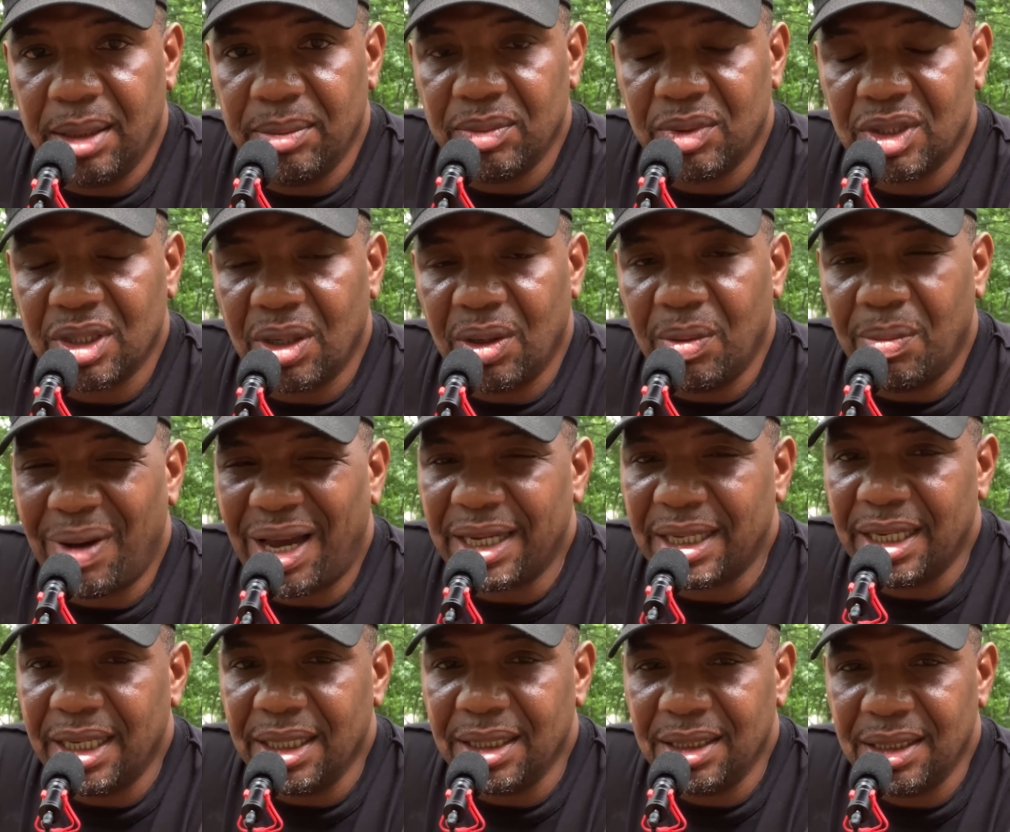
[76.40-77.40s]
So my
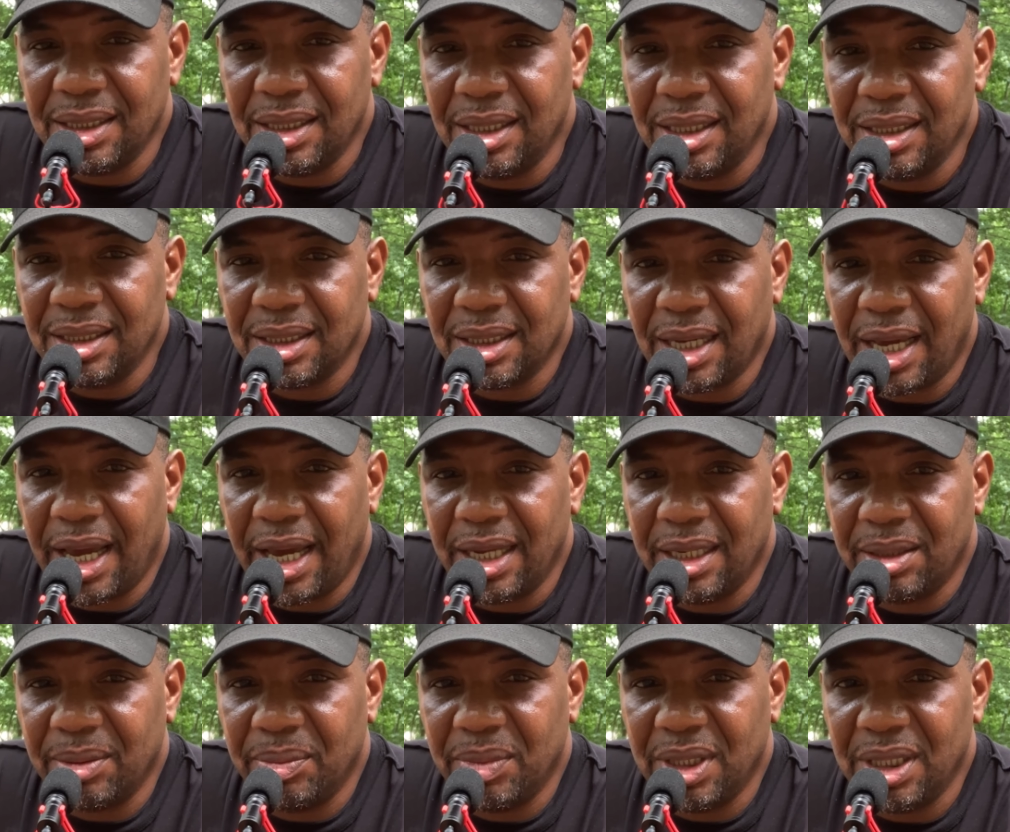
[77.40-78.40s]
guess is it
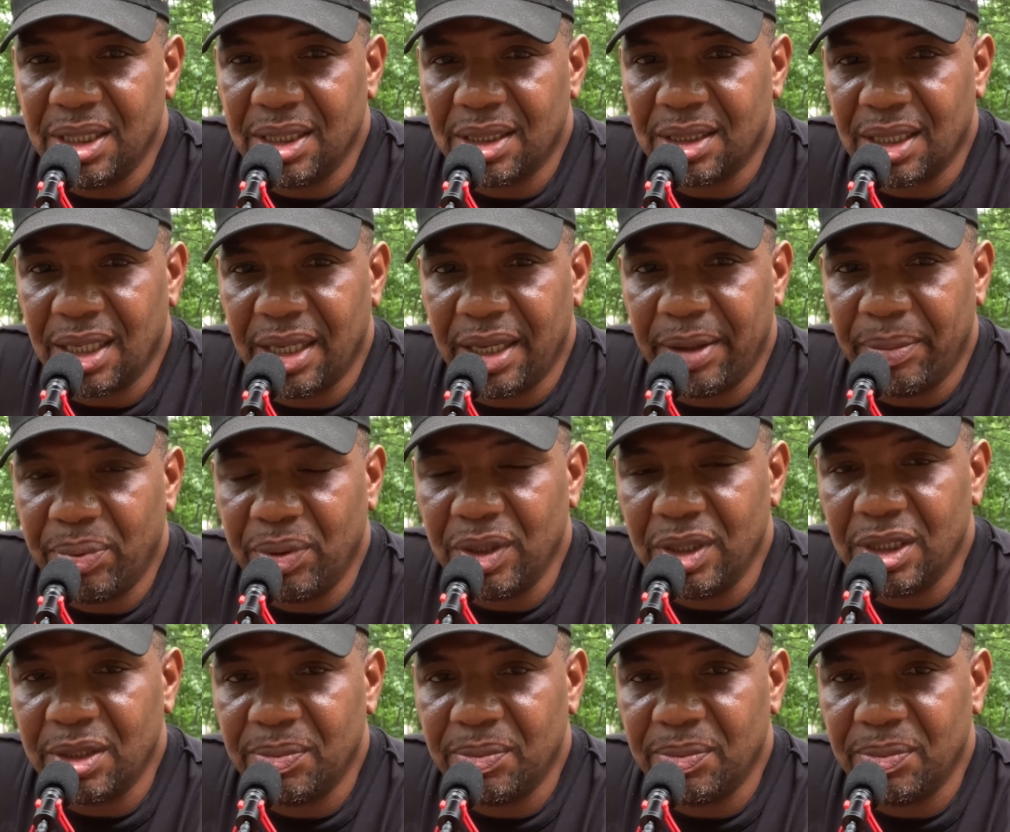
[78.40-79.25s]
had to be the sled push,